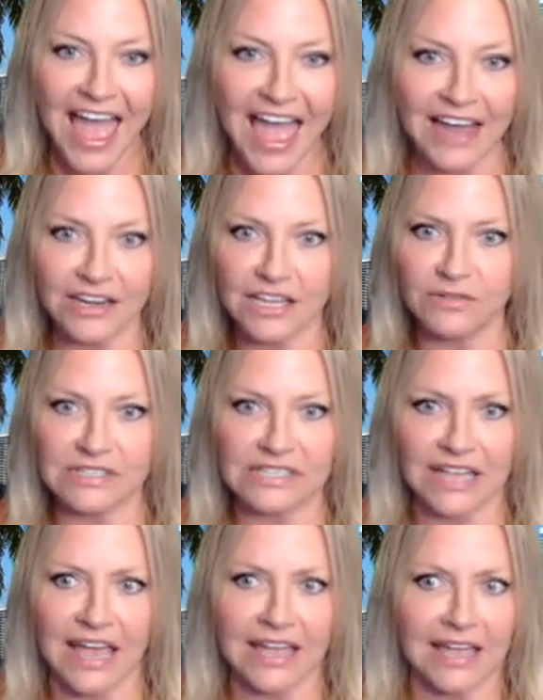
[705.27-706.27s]
And he was
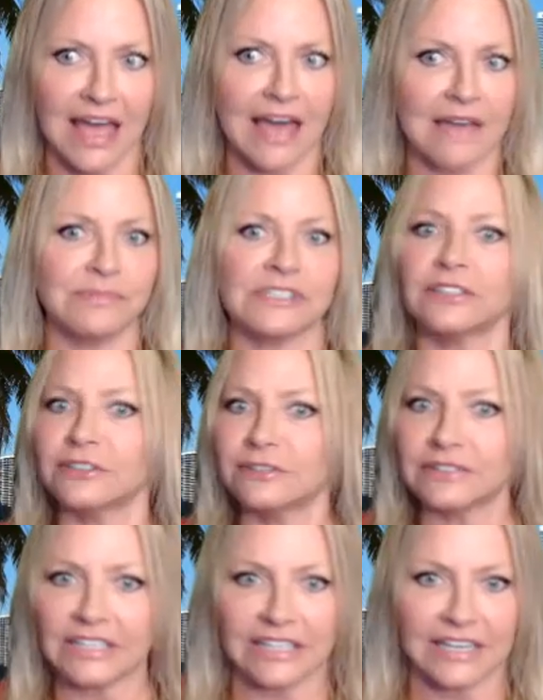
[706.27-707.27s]
like,
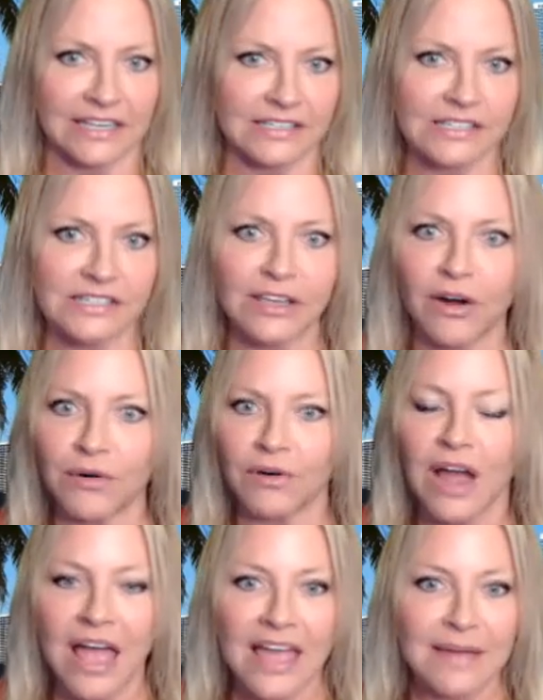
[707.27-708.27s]
absolutely.
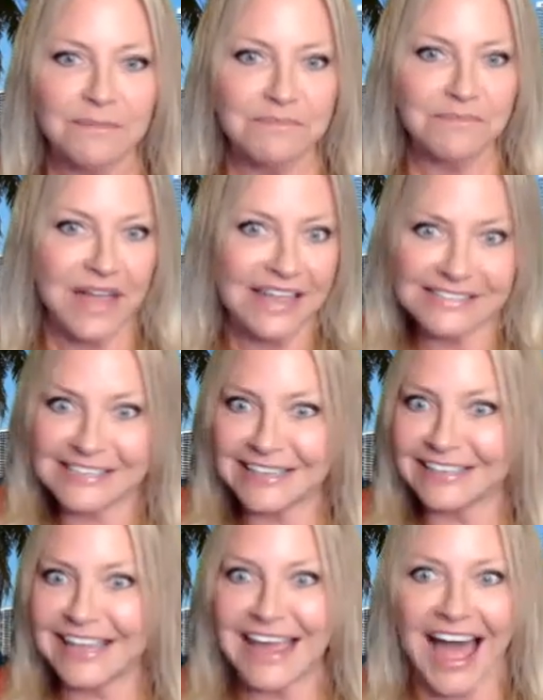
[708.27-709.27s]
So
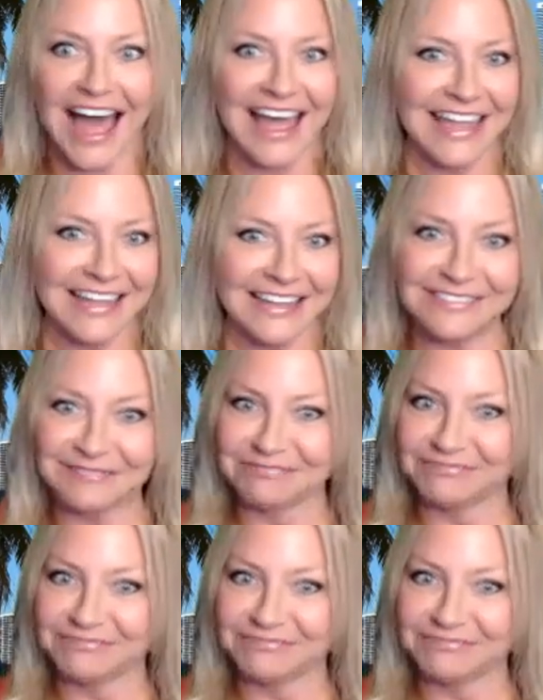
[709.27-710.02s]
basically, I,